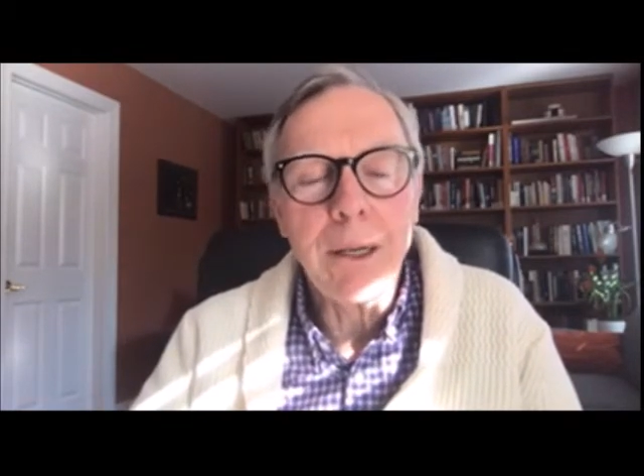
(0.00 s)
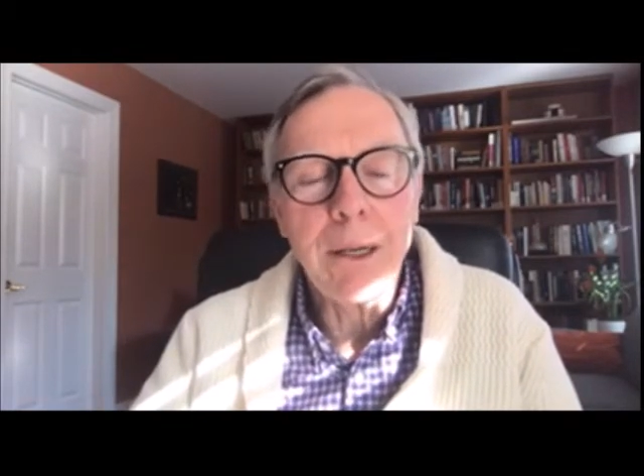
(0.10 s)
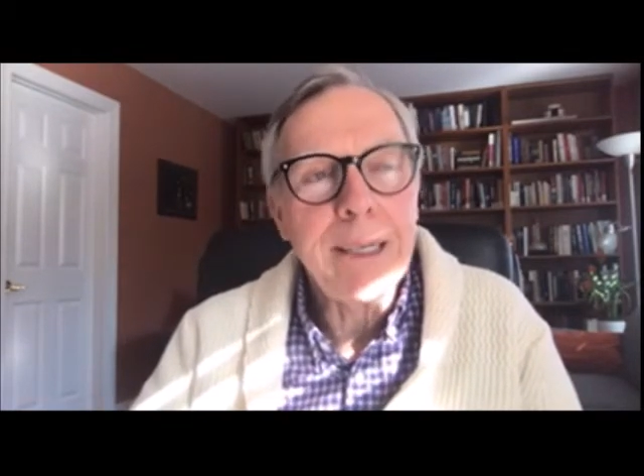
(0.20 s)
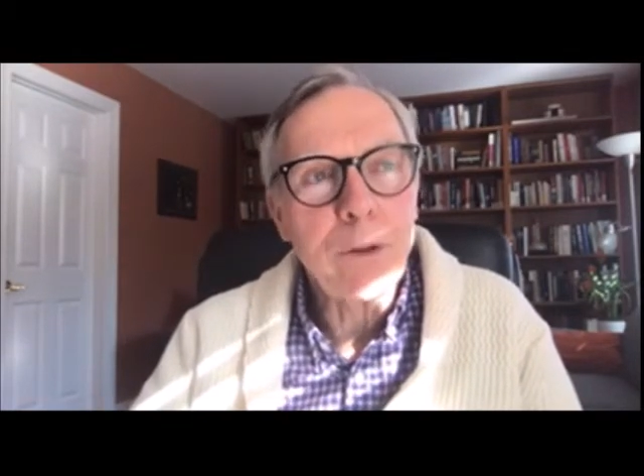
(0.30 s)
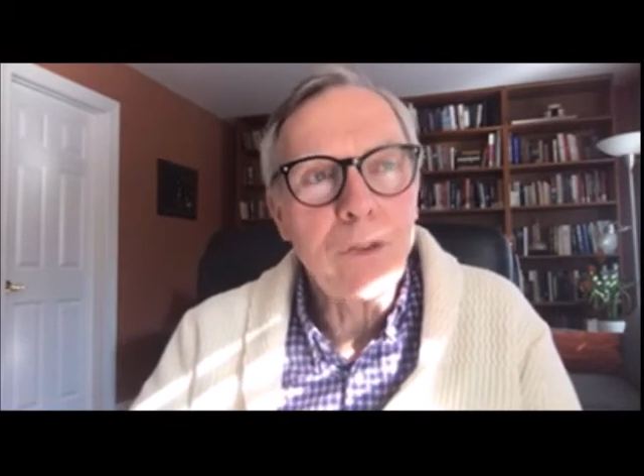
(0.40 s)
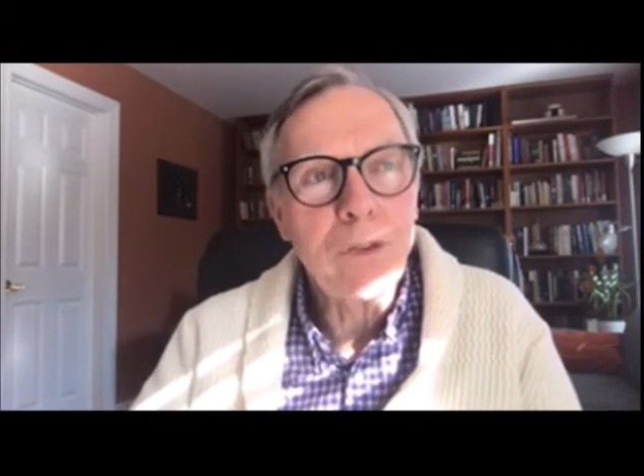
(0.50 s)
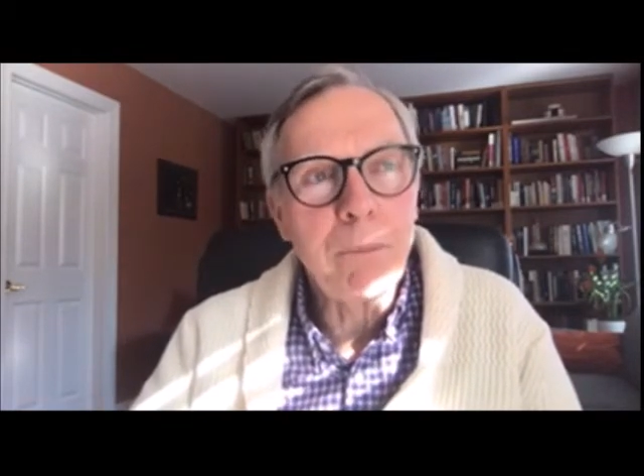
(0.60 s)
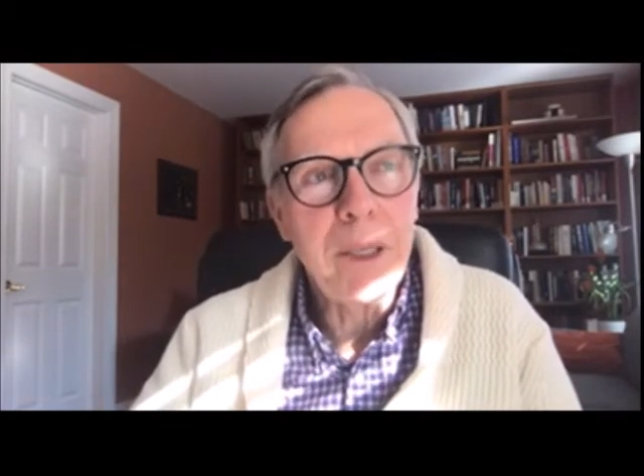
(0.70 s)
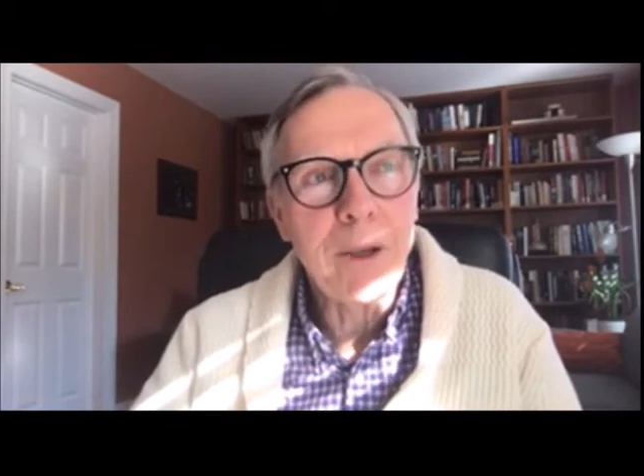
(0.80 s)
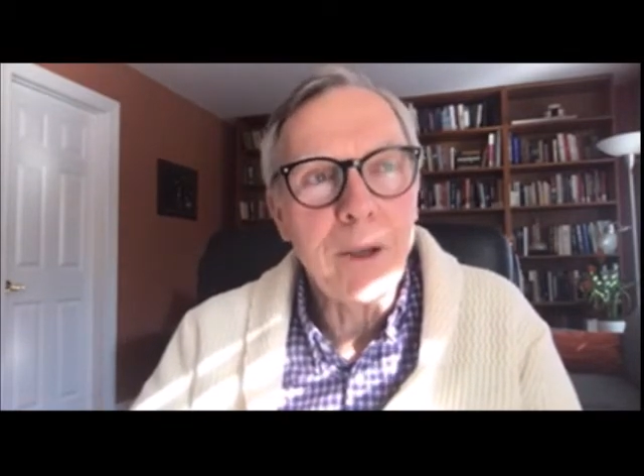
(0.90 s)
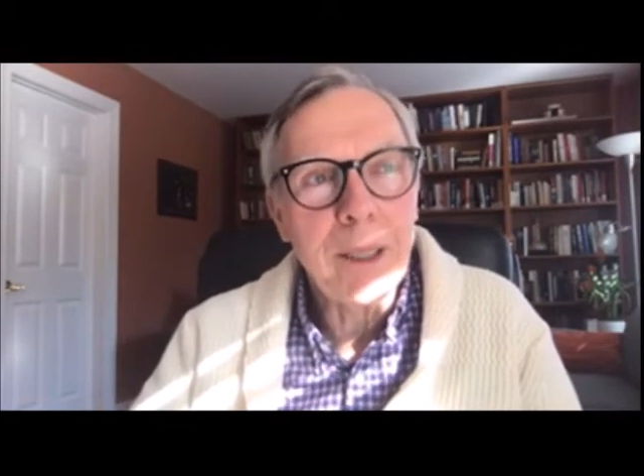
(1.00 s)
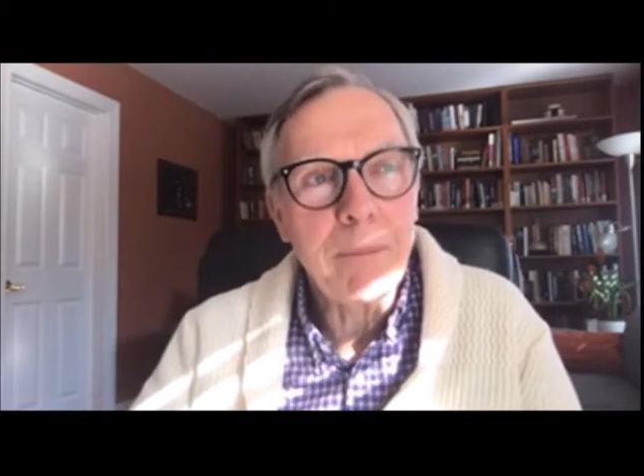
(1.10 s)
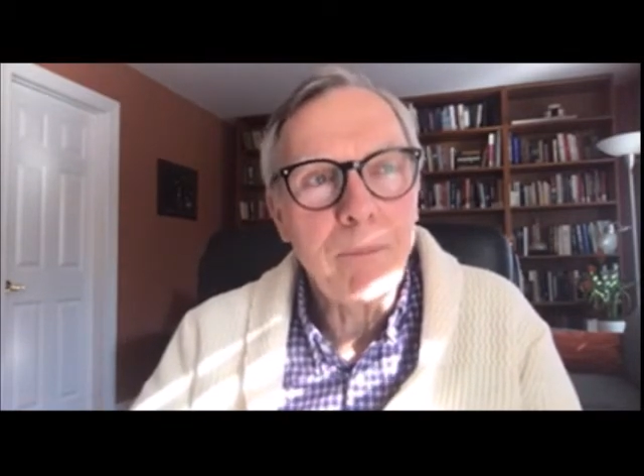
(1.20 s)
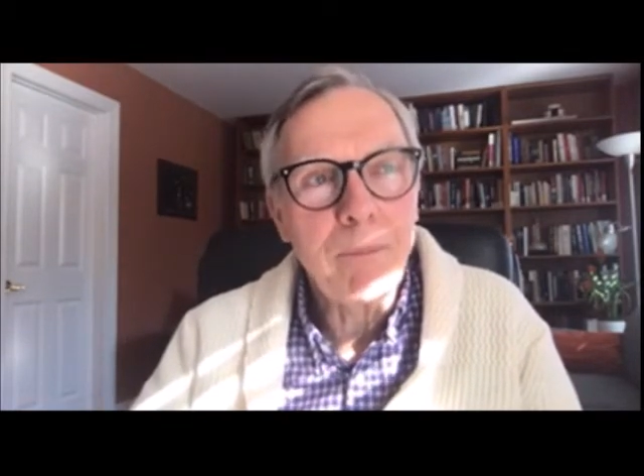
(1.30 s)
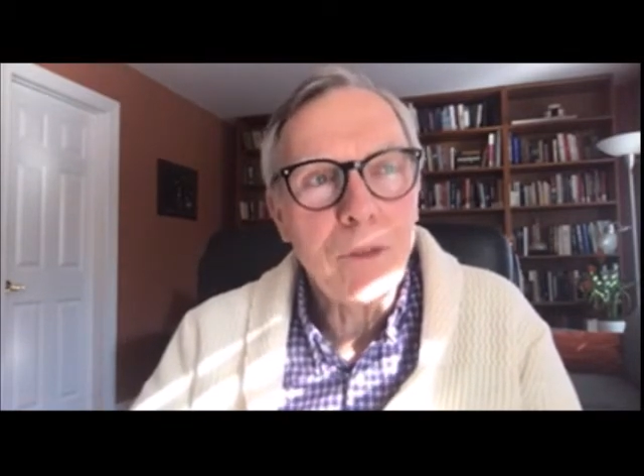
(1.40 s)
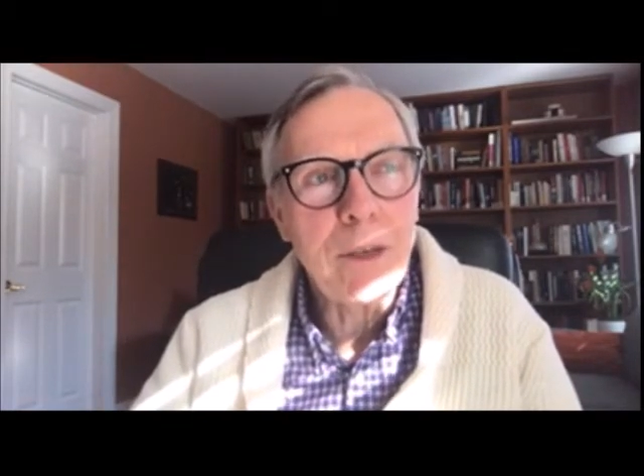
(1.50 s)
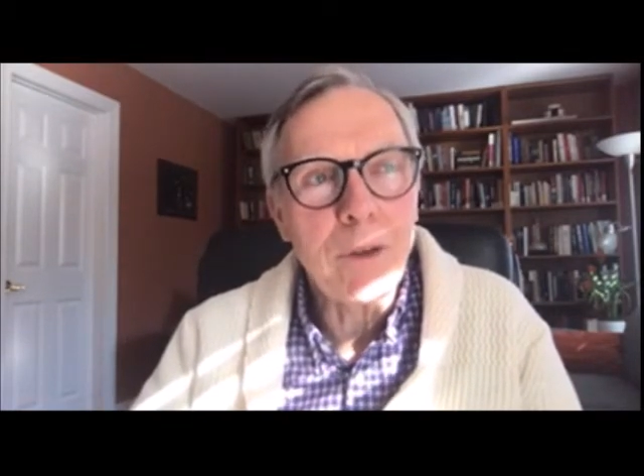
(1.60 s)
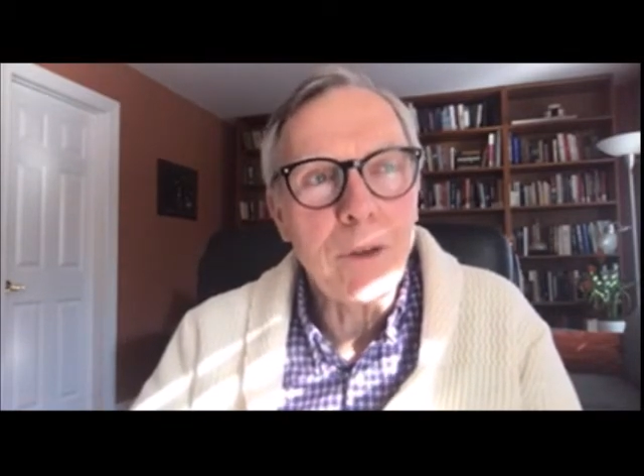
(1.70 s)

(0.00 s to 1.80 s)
Yeltsin period, say for the